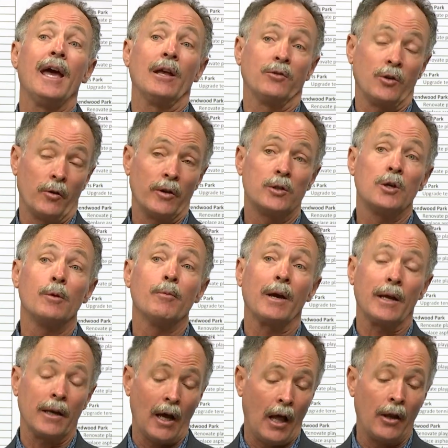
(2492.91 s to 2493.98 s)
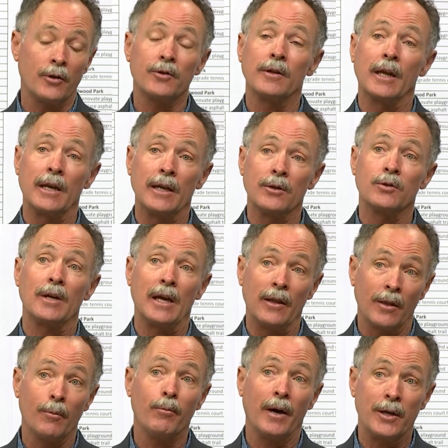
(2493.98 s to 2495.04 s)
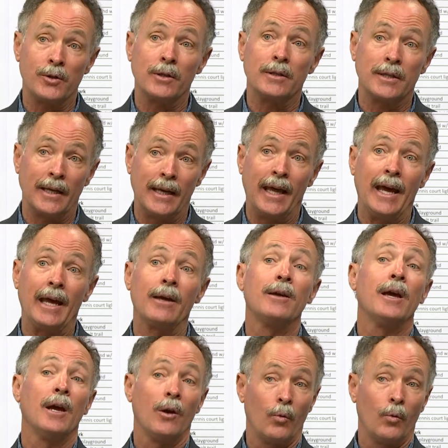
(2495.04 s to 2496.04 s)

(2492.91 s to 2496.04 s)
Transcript: And so the $2 million that is in the budget today